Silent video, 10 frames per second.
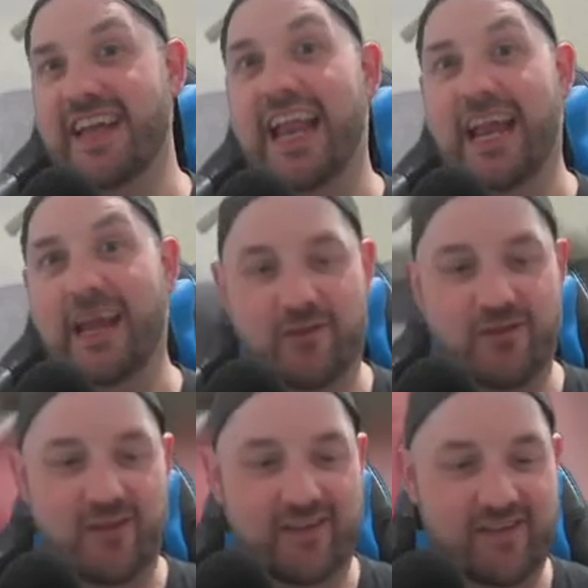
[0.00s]
get heaps of
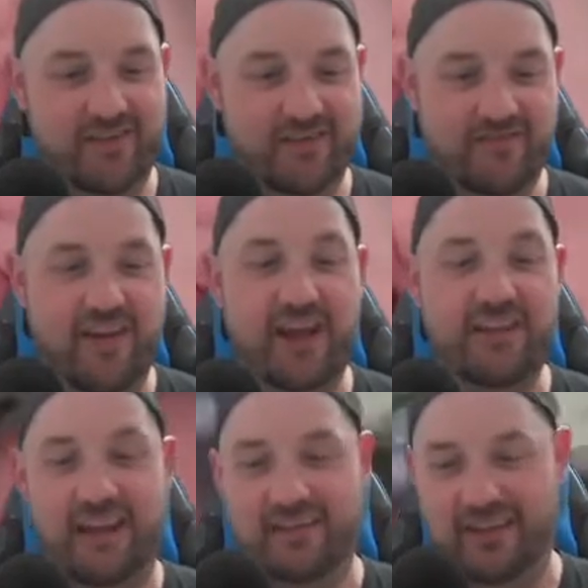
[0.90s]
treasures.
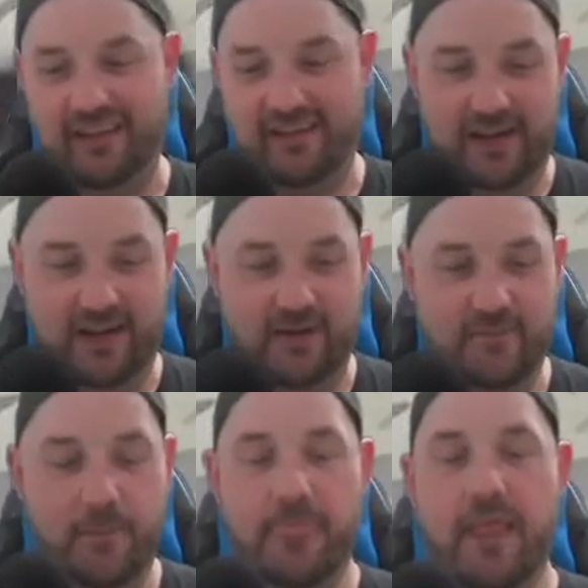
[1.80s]
Fantastic in this deck.
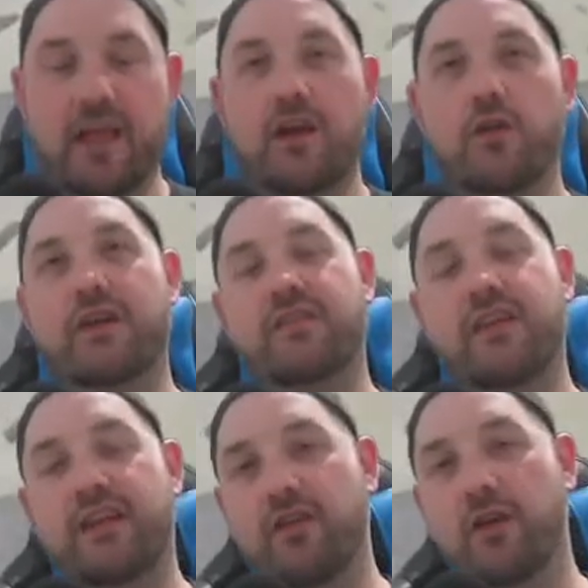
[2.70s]
Crick,
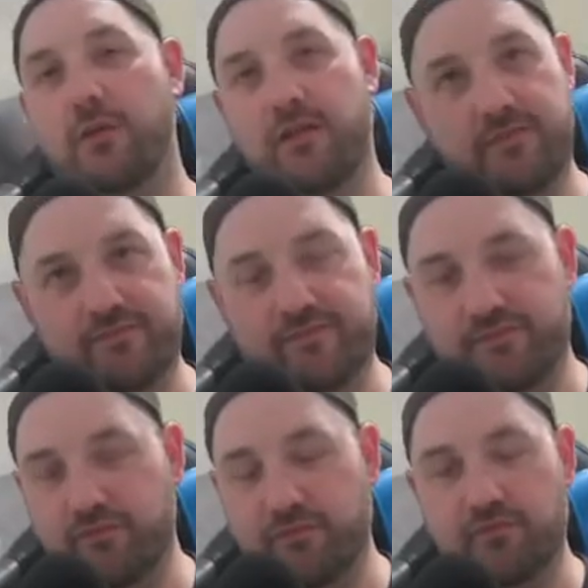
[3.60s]
Son of Yawgmoth,
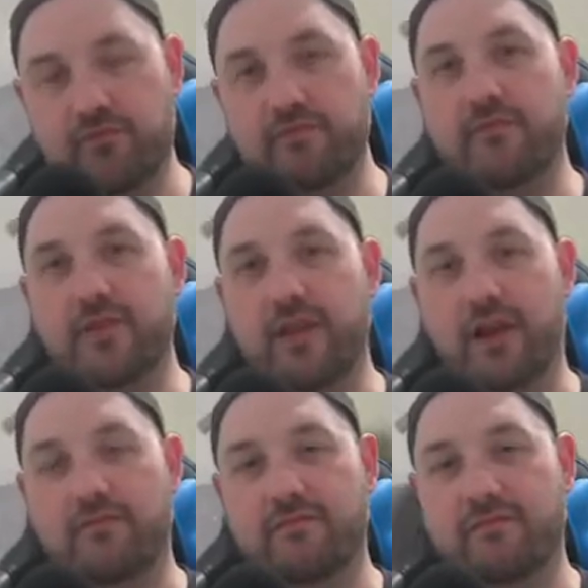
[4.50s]
you
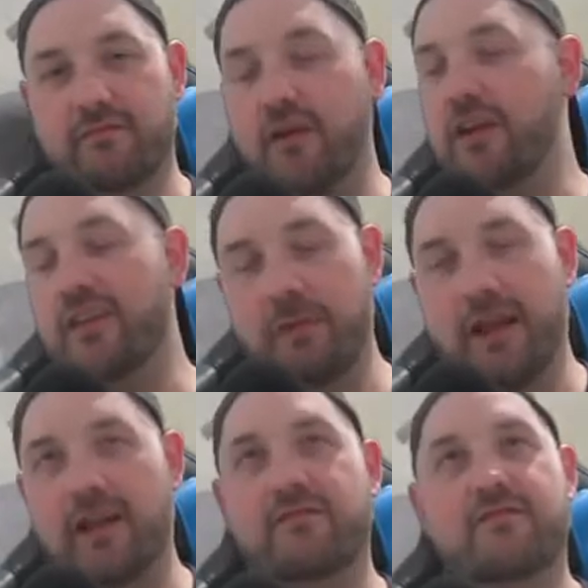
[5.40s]
know, Phyrexia
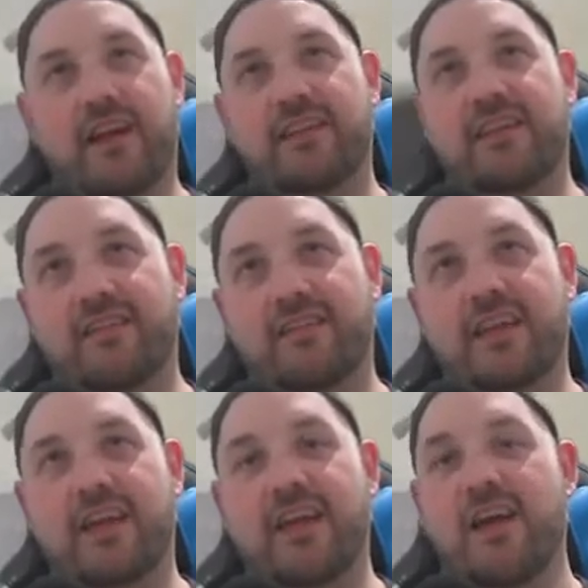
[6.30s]
mana,
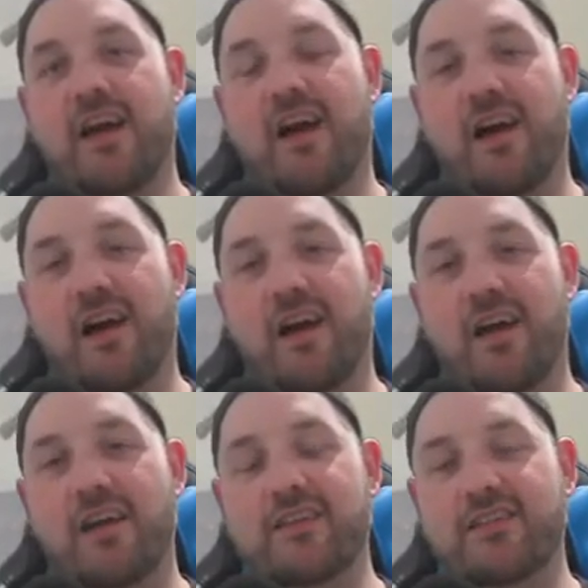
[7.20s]
fantastic.
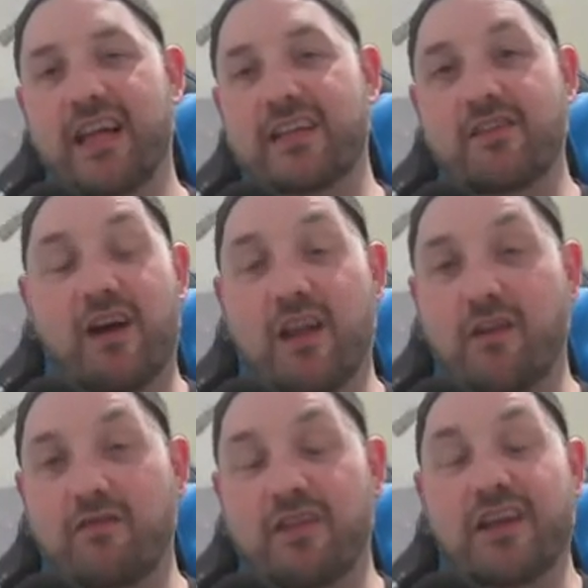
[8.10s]
Just like
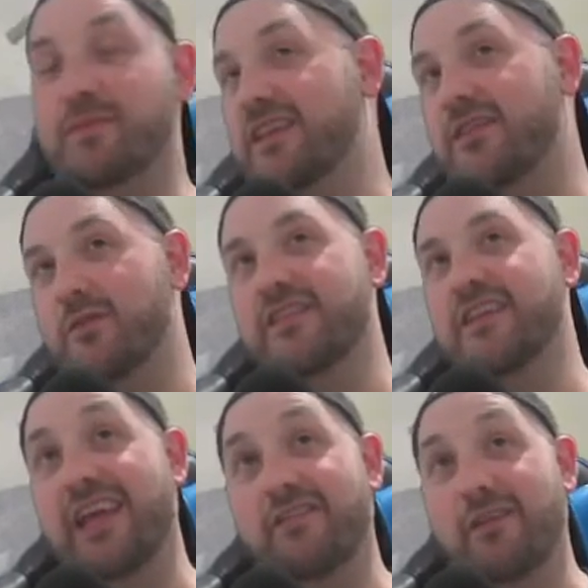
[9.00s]
Defiler of Flesh, but this one's
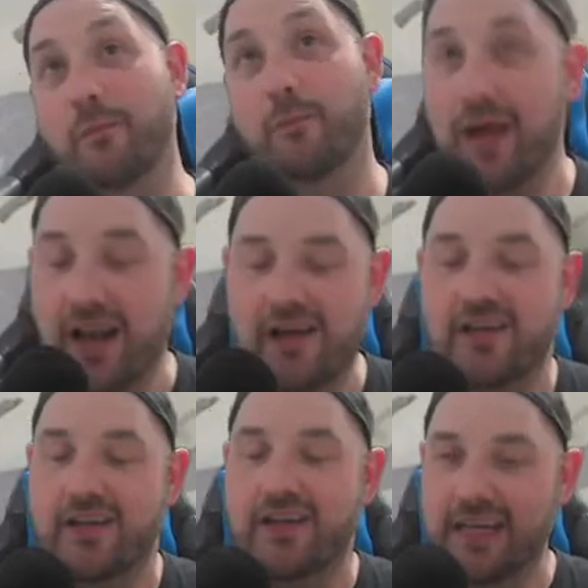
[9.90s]
even better.
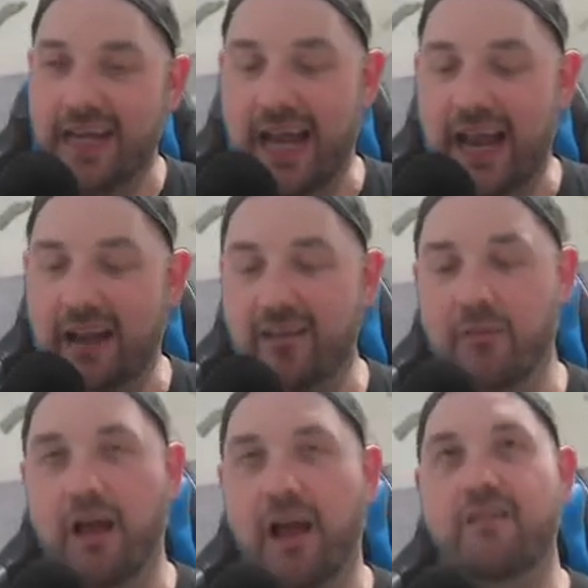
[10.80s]
Can add
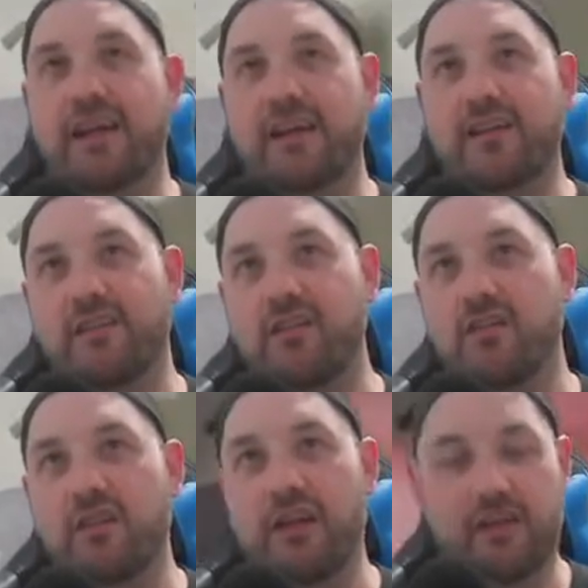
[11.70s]
some lifelink. It doesn't
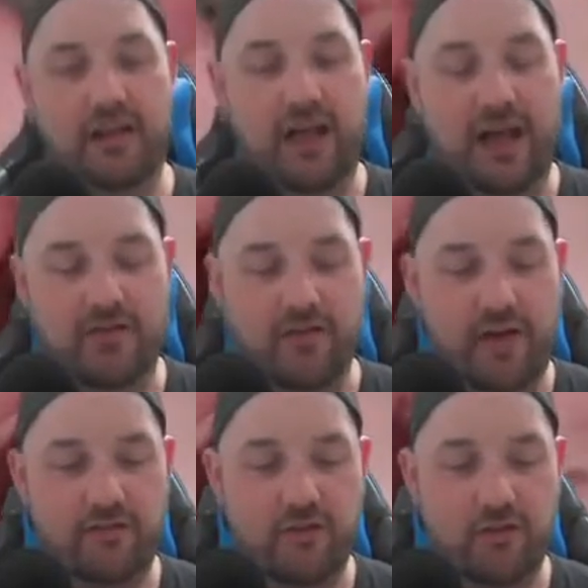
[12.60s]
usually
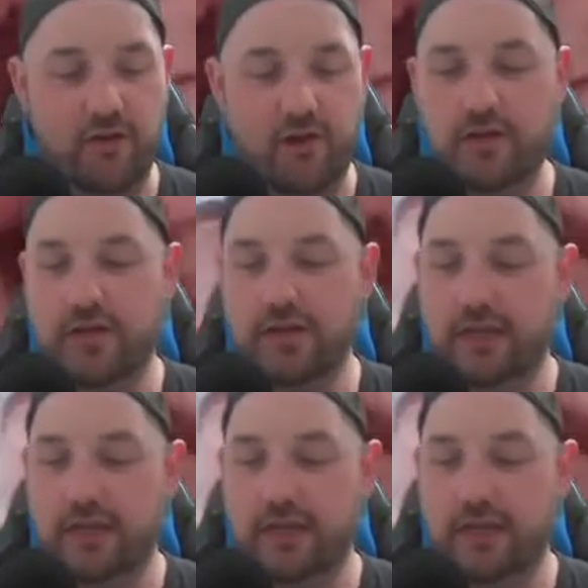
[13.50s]
survive too long,